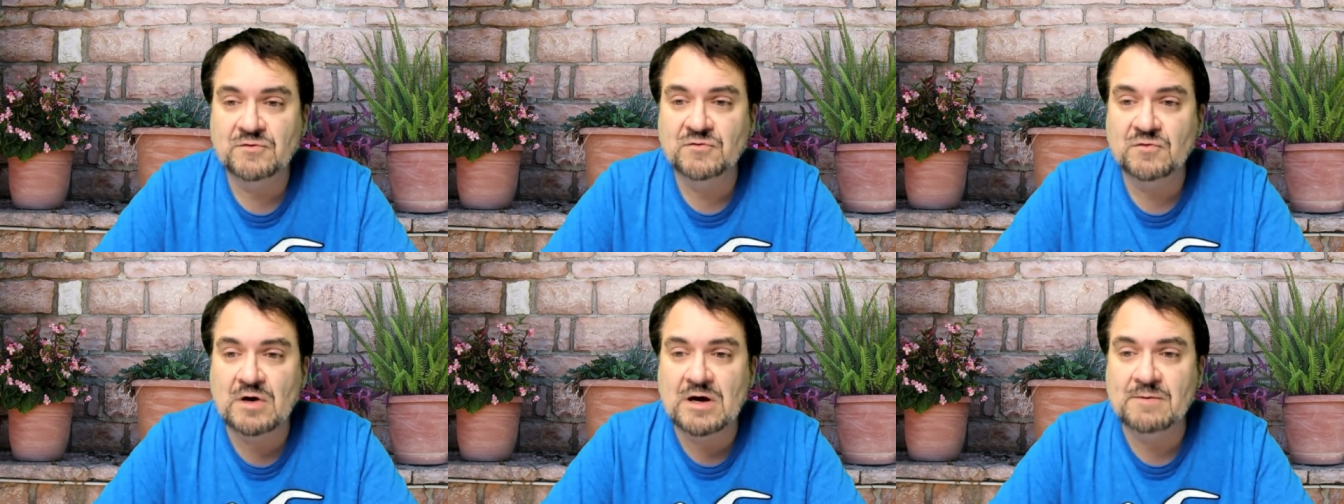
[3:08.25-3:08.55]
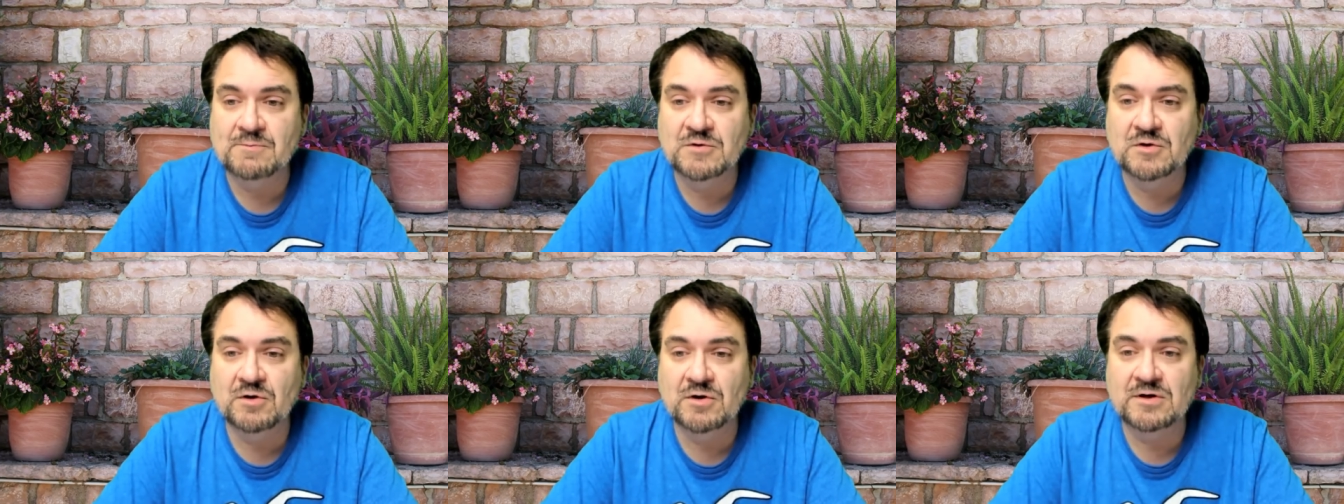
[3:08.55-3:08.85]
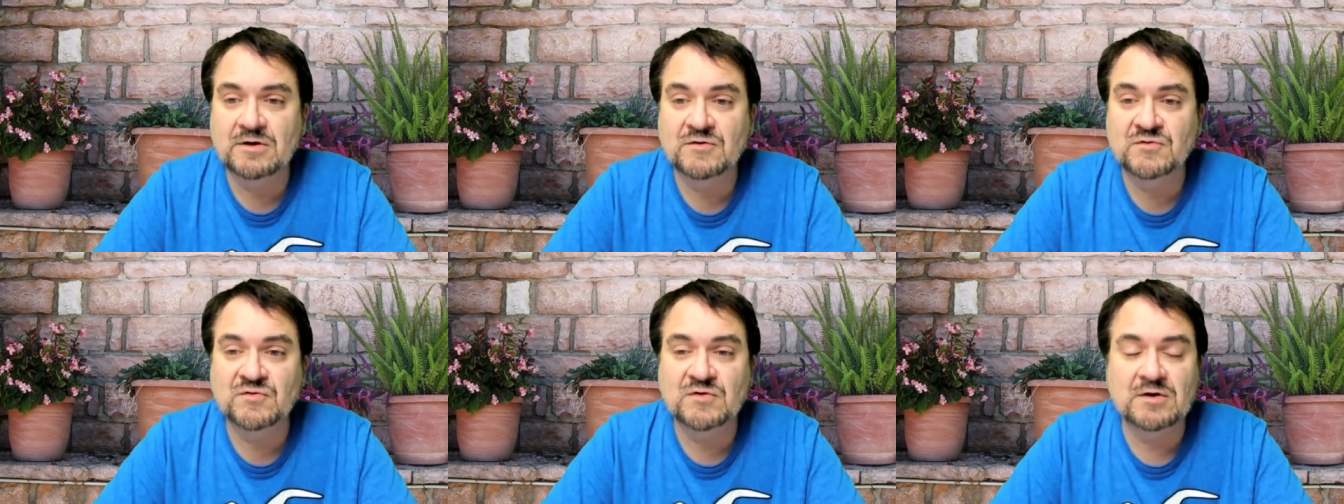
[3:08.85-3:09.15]
So um, you're
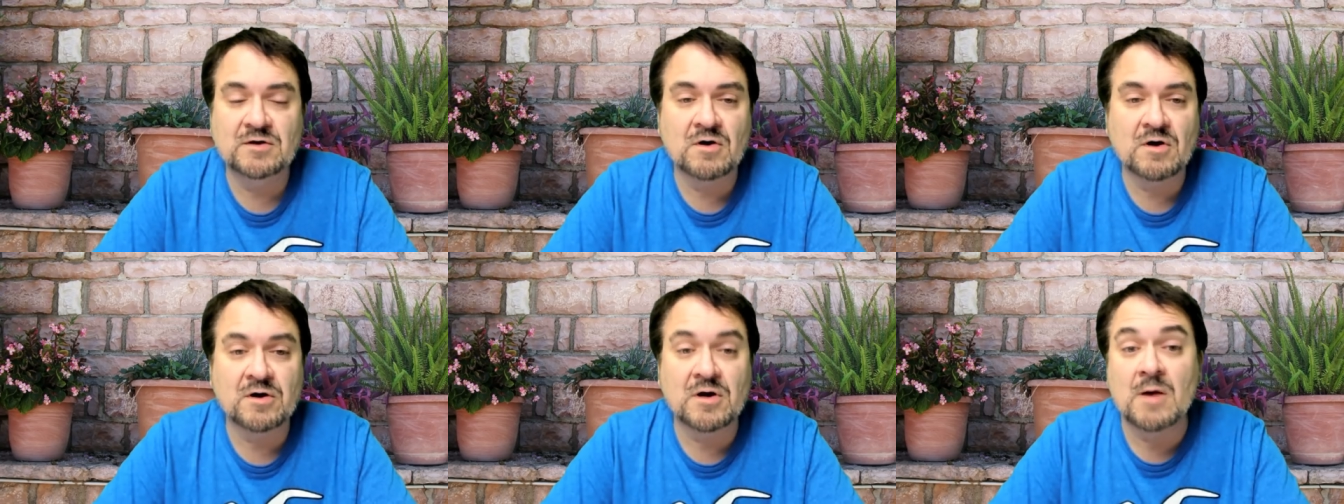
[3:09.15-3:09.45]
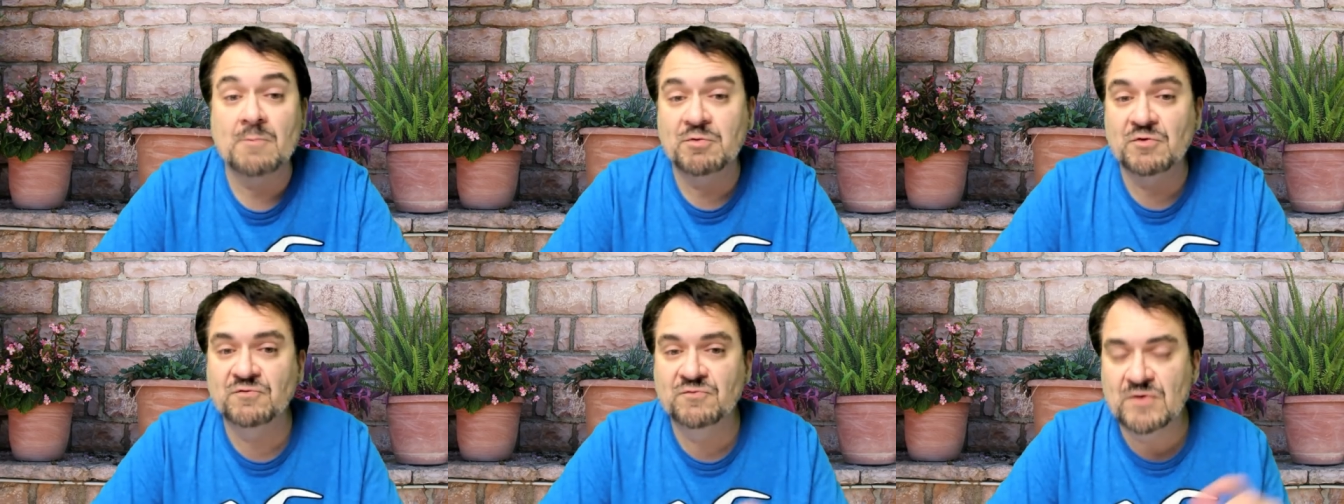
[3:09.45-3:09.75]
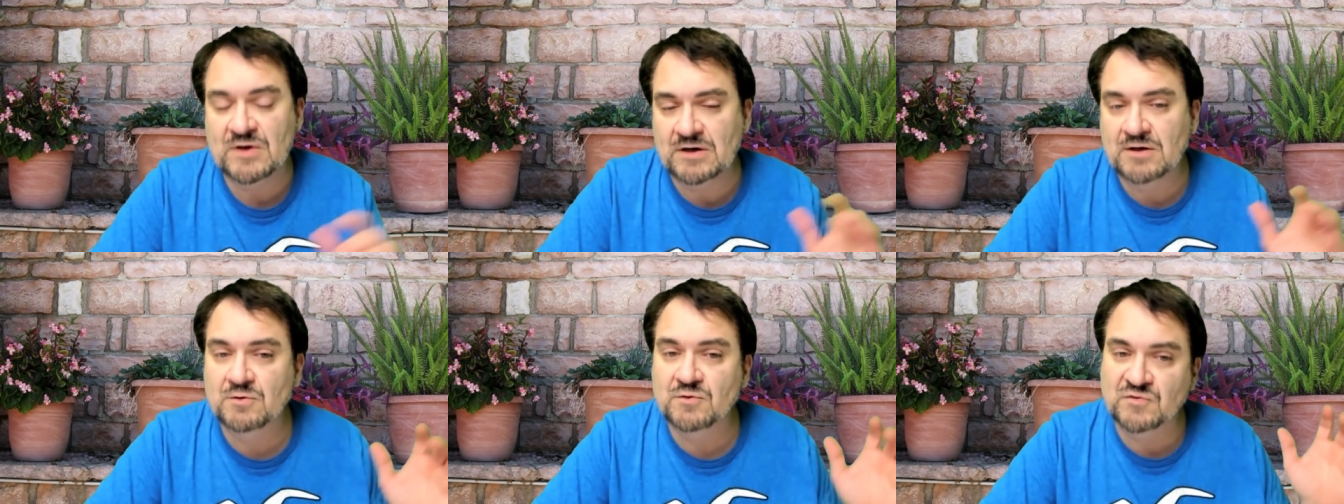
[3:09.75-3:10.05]
going to see a couple
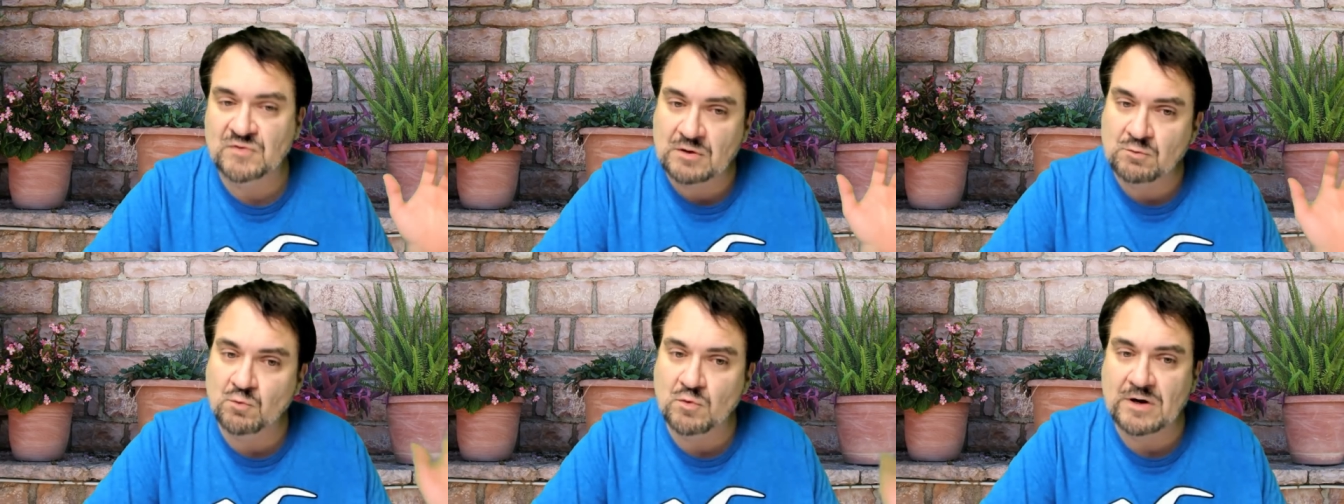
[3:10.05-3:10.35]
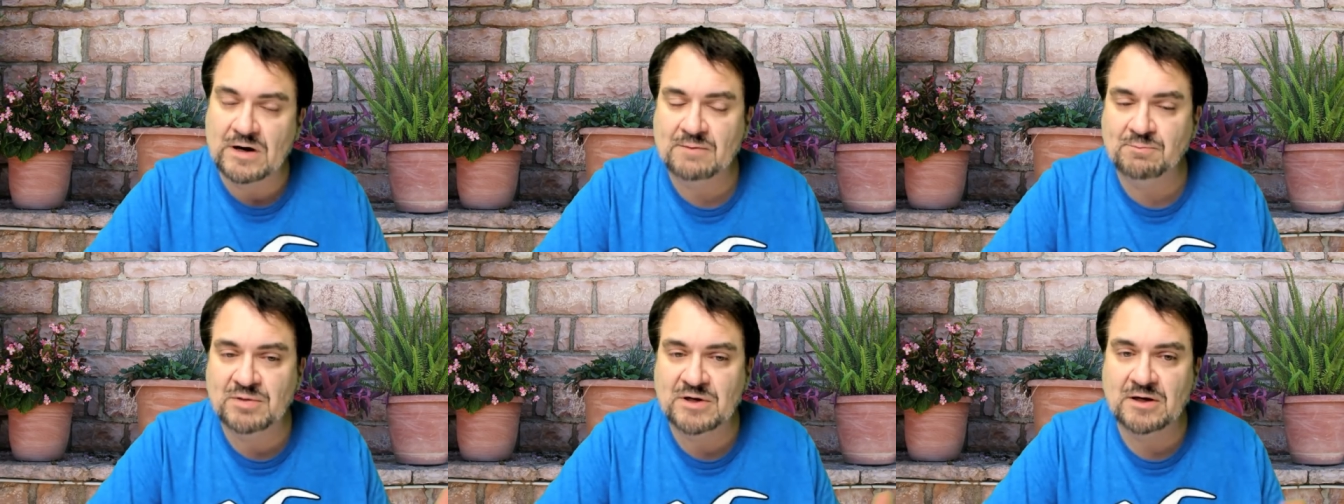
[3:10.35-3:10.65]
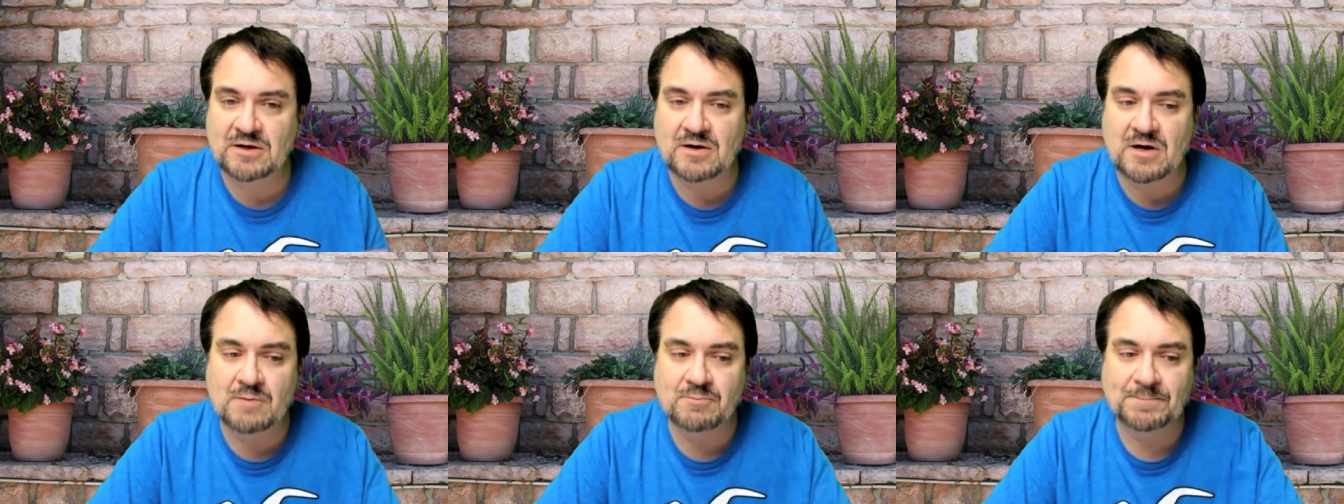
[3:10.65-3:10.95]
videos on what I
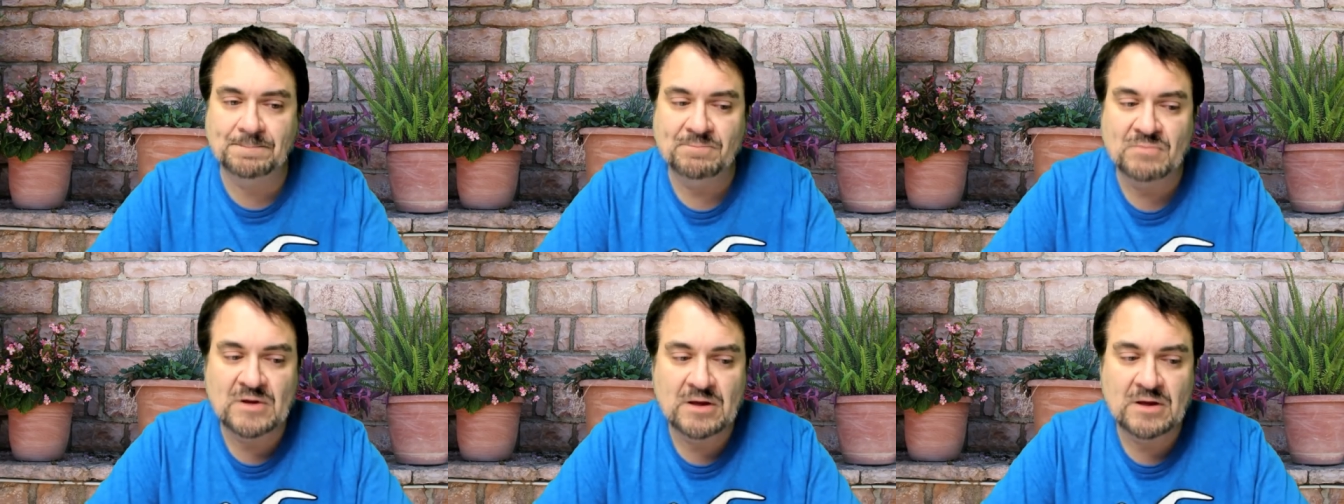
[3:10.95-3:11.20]
pick up.